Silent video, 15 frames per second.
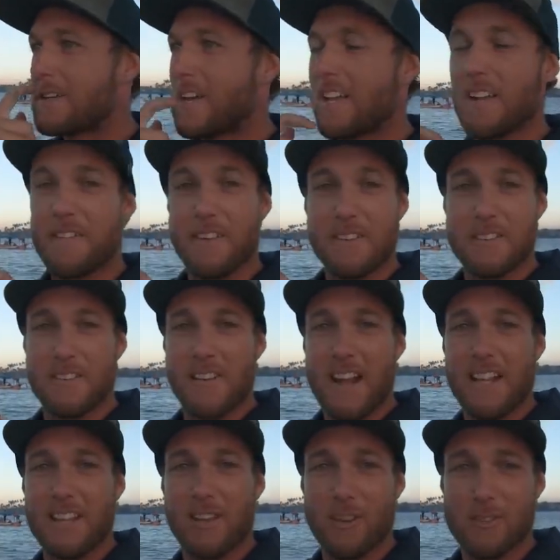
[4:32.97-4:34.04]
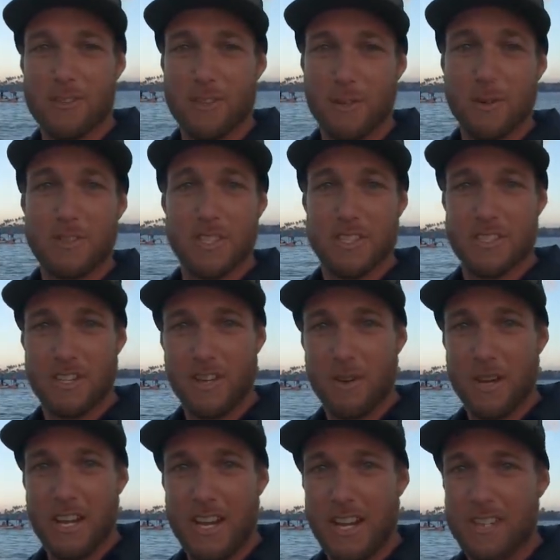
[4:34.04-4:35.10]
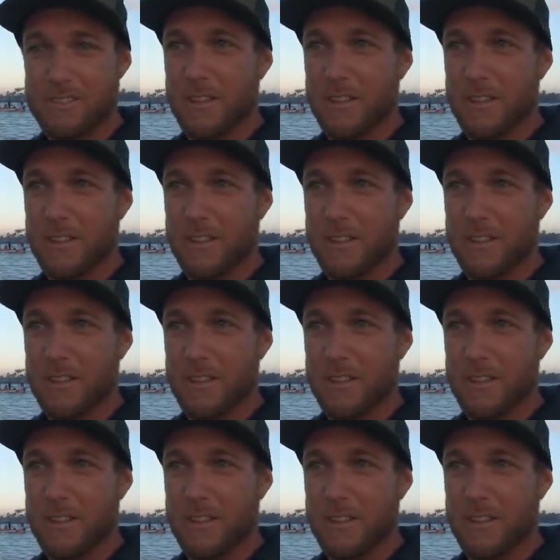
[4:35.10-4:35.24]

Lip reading: Yellowfin trevally, those schools are still here.